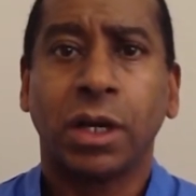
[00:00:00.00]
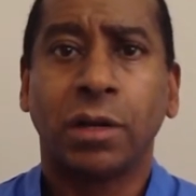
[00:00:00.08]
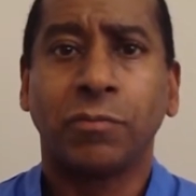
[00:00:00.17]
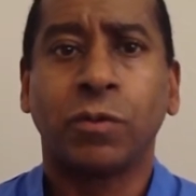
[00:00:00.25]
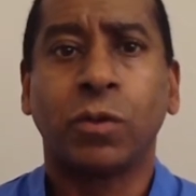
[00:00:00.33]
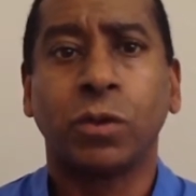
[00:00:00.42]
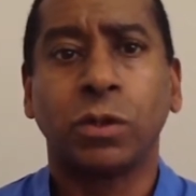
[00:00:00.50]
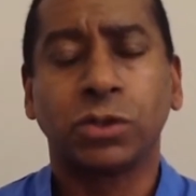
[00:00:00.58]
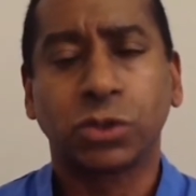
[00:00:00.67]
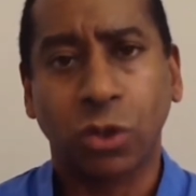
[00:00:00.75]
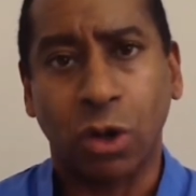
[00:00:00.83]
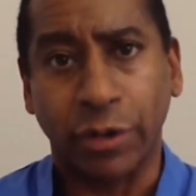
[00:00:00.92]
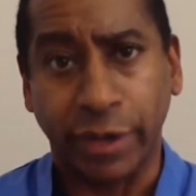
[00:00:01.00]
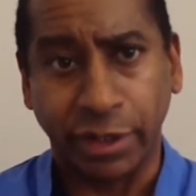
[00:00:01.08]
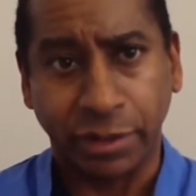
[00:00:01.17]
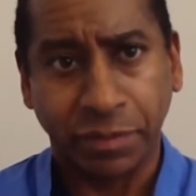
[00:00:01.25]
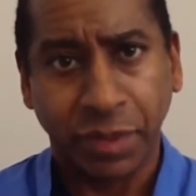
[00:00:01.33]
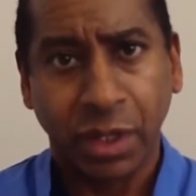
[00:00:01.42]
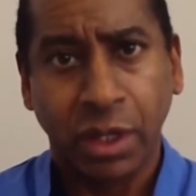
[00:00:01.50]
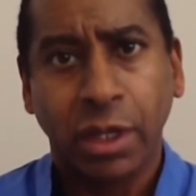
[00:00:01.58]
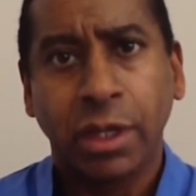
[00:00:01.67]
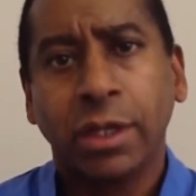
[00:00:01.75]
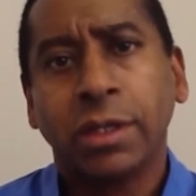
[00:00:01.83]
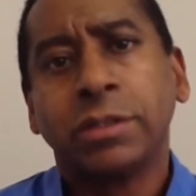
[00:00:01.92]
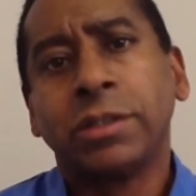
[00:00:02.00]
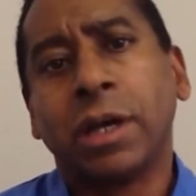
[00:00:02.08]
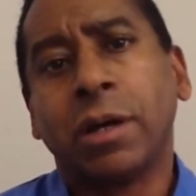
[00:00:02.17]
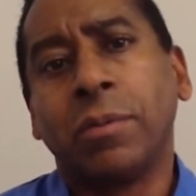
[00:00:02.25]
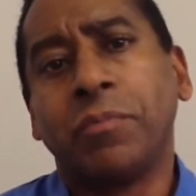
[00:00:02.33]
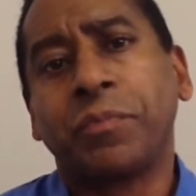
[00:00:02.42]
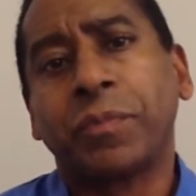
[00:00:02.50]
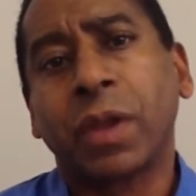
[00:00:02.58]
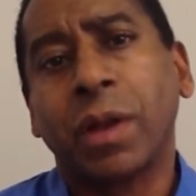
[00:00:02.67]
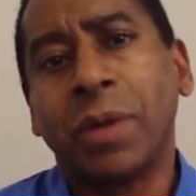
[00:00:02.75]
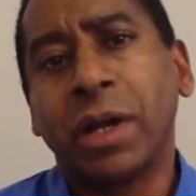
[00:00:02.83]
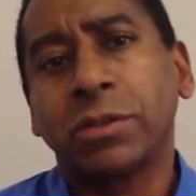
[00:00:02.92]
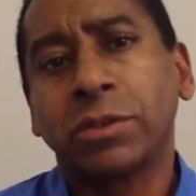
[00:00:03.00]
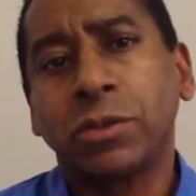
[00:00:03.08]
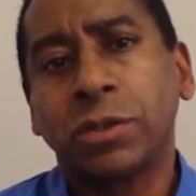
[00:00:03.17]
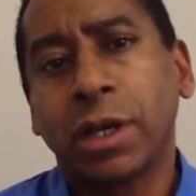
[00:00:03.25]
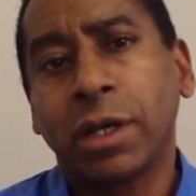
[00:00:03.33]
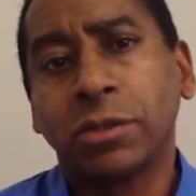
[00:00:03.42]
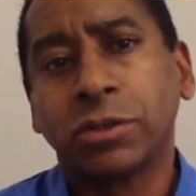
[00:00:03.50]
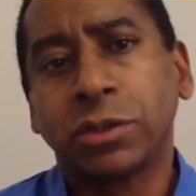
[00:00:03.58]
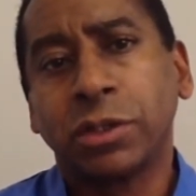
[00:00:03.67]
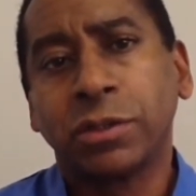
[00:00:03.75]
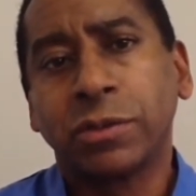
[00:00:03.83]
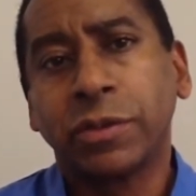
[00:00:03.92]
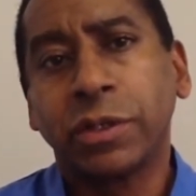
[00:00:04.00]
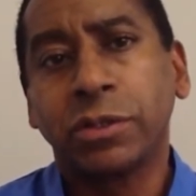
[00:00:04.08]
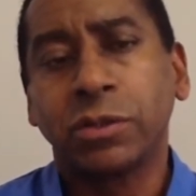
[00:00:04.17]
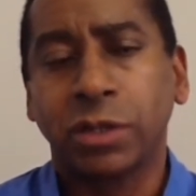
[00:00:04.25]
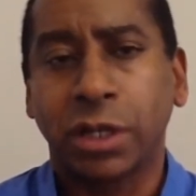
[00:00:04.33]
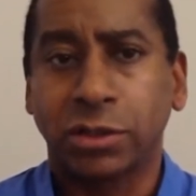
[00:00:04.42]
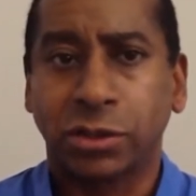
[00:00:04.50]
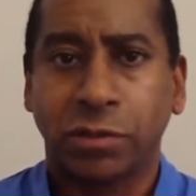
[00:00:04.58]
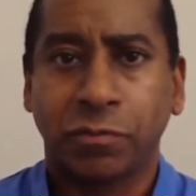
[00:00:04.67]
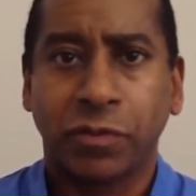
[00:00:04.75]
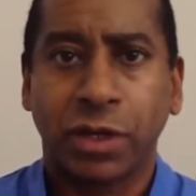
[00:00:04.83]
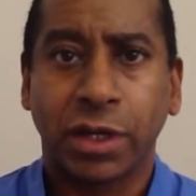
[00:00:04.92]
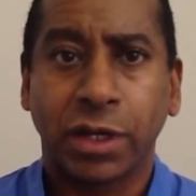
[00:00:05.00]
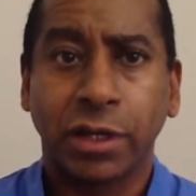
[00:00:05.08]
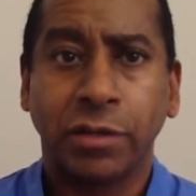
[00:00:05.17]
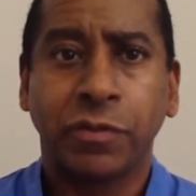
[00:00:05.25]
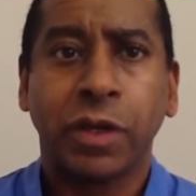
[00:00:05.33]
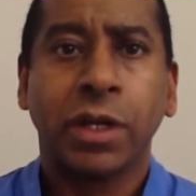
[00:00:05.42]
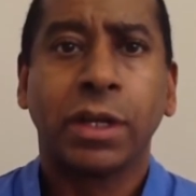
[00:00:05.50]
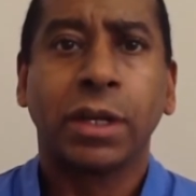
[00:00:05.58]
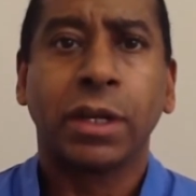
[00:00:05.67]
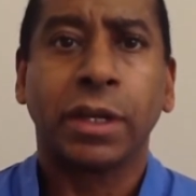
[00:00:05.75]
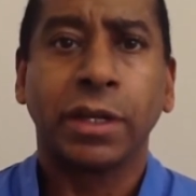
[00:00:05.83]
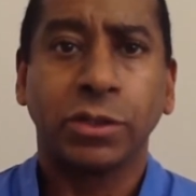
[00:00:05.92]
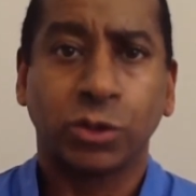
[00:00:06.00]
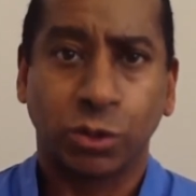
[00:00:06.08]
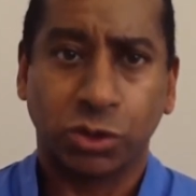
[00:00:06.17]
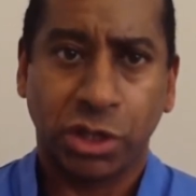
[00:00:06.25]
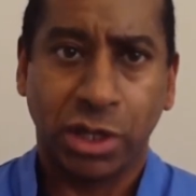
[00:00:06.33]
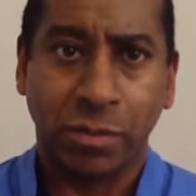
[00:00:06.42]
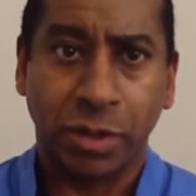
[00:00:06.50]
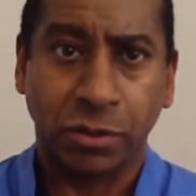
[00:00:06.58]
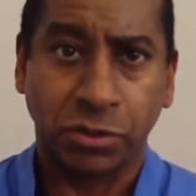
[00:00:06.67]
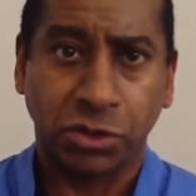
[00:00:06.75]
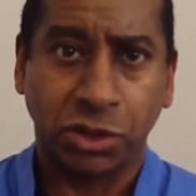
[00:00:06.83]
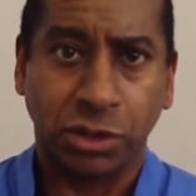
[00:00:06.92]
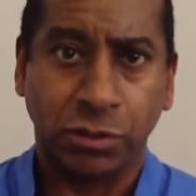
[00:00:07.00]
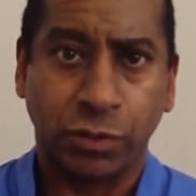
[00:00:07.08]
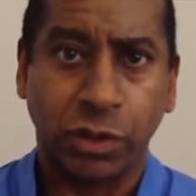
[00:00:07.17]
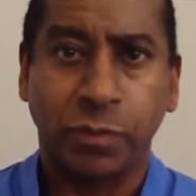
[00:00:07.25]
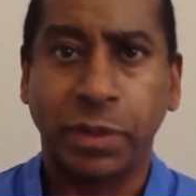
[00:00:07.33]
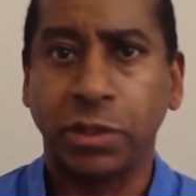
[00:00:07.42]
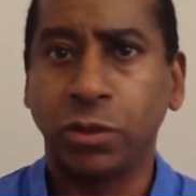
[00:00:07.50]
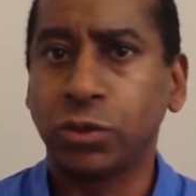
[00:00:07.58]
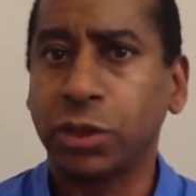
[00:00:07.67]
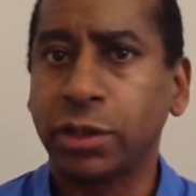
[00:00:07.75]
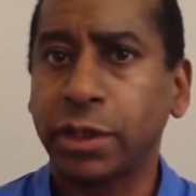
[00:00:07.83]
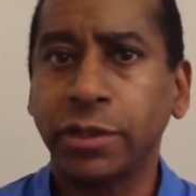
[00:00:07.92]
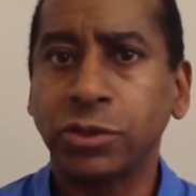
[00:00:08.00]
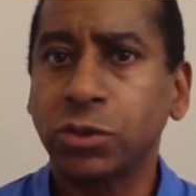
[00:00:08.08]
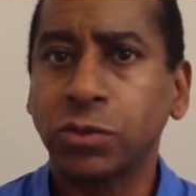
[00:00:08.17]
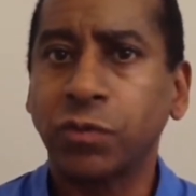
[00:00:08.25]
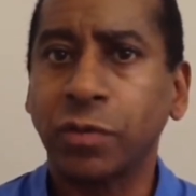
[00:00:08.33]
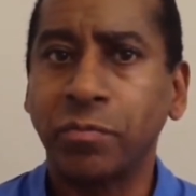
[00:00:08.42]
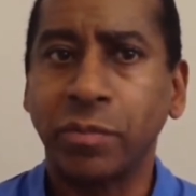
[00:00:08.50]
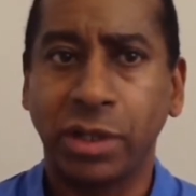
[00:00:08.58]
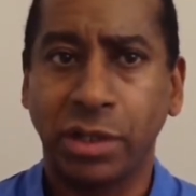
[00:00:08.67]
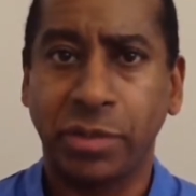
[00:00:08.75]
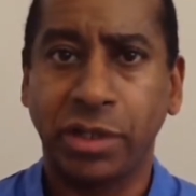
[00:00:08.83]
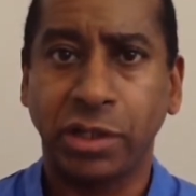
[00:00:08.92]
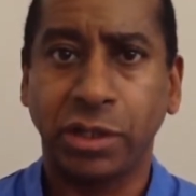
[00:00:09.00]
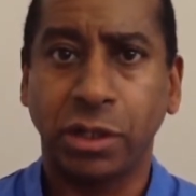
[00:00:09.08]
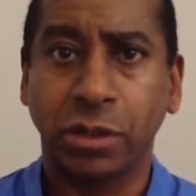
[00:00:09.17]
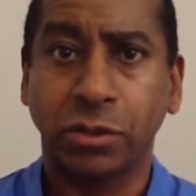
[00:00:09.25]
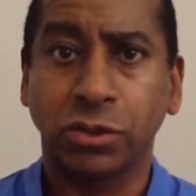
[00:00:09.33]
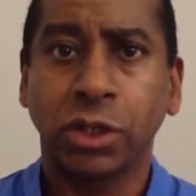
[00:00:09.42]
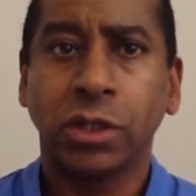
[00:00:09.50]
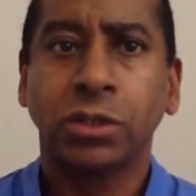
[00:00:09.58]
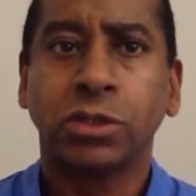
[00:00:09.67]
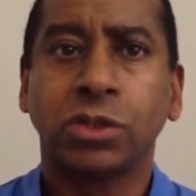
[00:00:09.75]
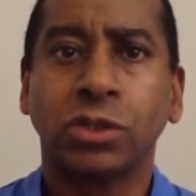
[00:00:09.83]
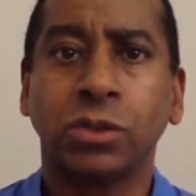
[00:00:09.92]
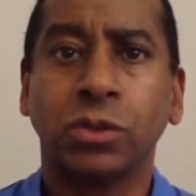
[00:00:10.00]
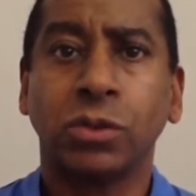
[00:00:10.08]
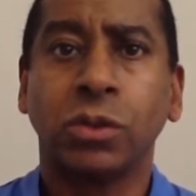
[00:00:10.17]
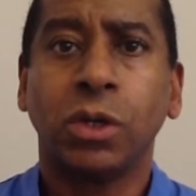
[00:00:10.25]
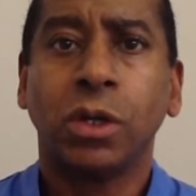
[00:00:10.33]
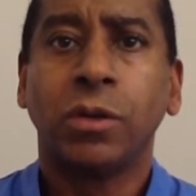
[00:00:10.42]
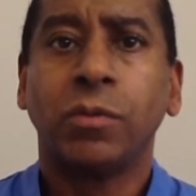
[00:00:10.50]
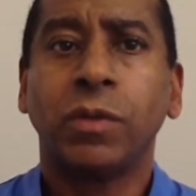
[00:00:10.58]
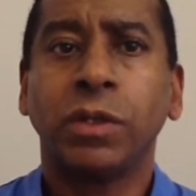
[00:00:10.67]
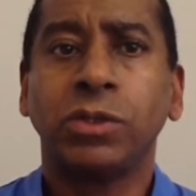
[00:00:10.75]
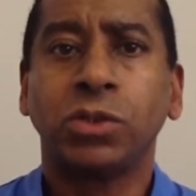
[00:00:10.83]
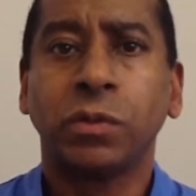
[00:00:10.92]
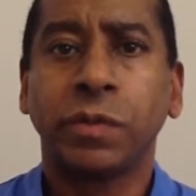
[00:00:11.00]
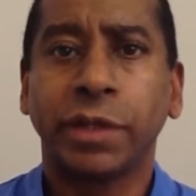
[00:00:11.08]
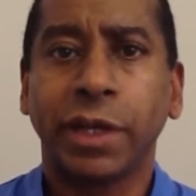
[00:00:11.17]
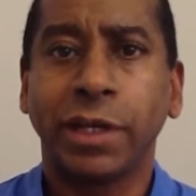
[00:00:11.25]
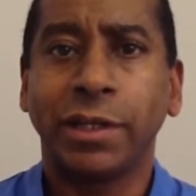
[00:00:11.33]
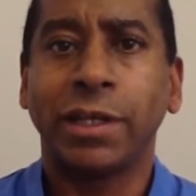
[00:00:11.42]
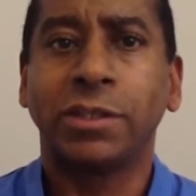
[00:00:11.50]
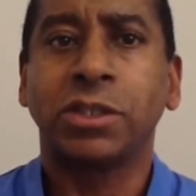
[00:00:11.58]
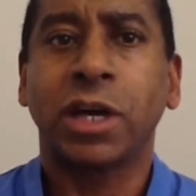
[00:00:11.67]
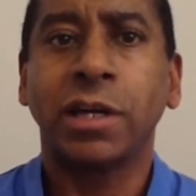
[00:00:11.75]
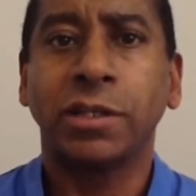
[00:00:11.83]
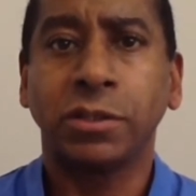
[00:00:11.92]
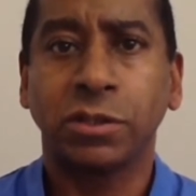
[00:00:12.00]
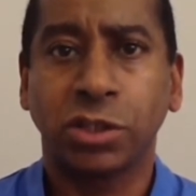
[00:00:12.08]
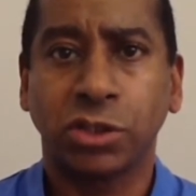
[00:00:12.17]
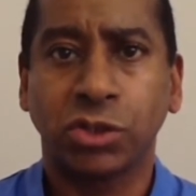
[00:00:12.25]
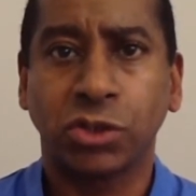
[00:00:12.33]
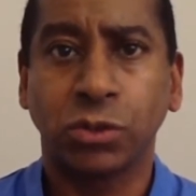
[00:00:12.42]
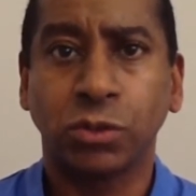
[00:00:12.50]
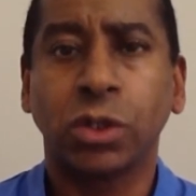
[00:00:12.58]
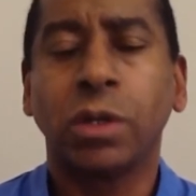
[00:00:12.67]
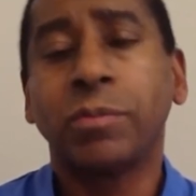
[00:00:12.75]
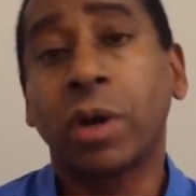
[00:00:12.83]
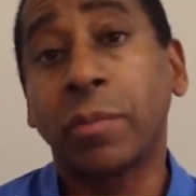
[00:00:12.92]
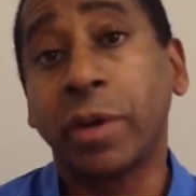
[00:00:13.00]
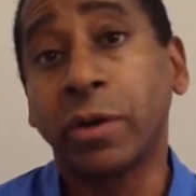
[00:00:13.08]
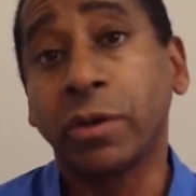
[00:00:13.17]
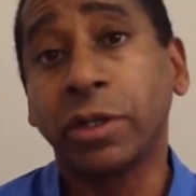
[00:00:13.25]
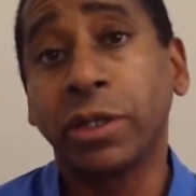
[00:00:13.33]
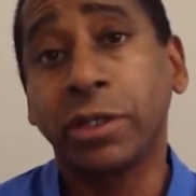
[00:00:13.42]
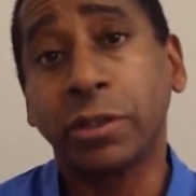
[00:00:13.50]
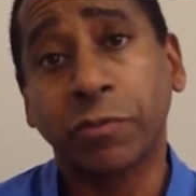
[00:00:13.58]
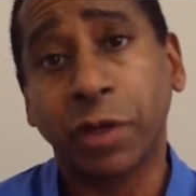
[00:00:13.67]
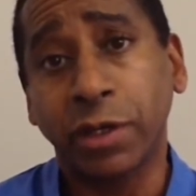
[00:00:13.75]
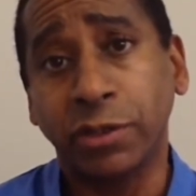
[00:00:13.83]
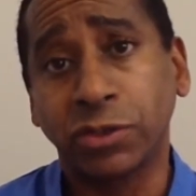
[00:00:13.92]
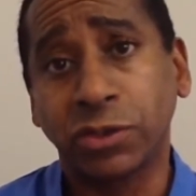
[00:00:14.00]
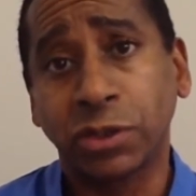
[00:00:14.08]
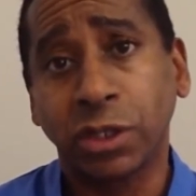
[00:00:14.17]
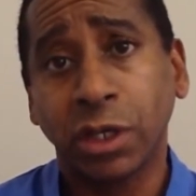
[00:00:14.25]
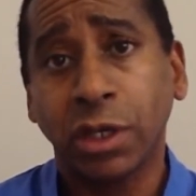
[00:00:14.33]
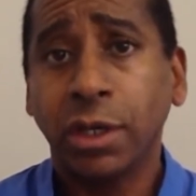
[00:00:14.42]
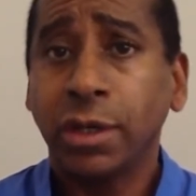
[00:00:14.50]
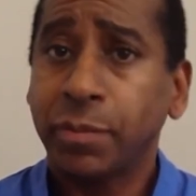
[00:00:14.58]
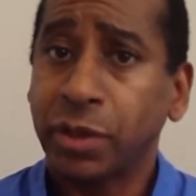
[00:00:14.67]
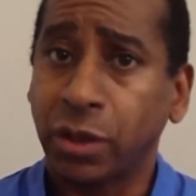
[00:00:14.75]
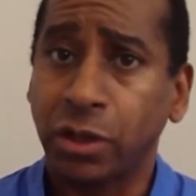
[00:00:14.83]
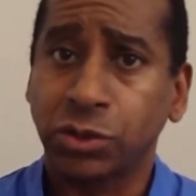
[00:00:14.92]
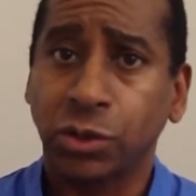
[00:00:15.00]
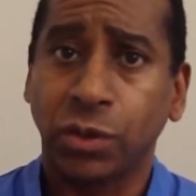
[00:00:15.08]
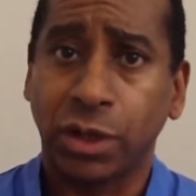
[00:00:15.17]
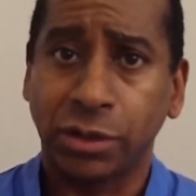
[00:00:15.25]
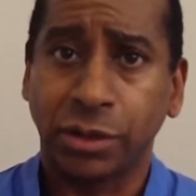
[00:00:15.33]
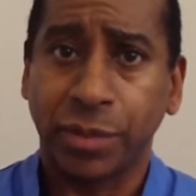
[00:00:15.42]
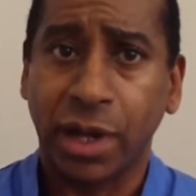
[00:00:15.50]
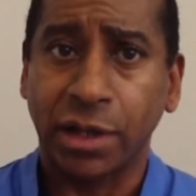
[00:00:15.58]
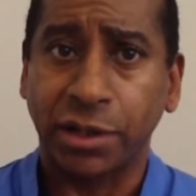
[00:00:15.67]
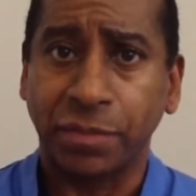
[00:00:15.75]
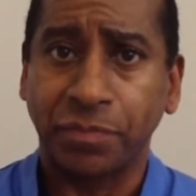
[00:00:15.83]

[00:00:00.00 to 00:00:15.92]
for scarring. Now, about 2003, 2005, lasers came on the scene. We've been using lasers for many, many years to rejuvenate and tighten tissues, primarily in the face, but also on the body.